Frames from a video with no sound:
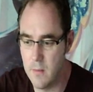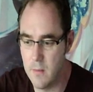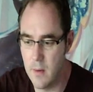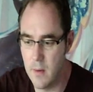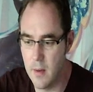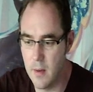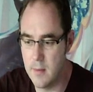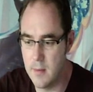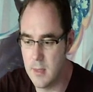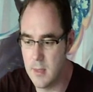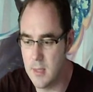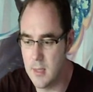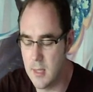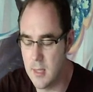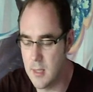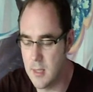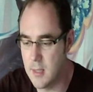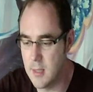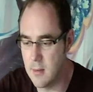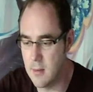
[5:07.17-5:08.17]
5s and
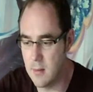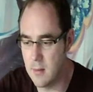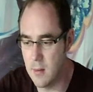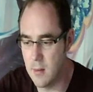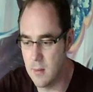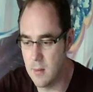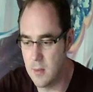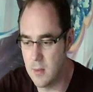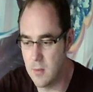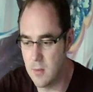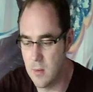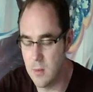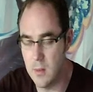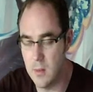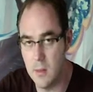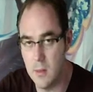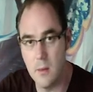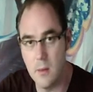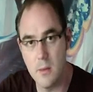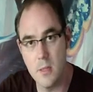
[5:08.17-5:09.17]
6s on Darkness Roll and you
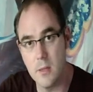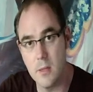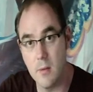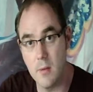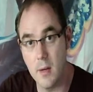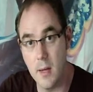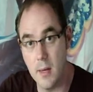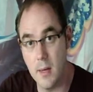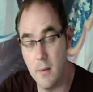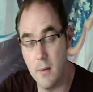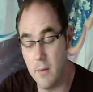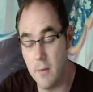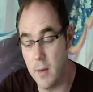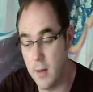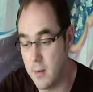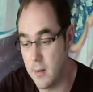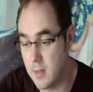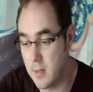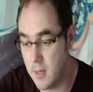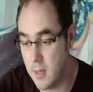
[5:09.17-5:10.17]
don't generate any
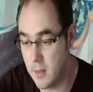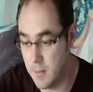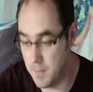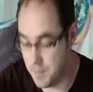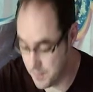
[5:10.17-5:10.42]
fades. So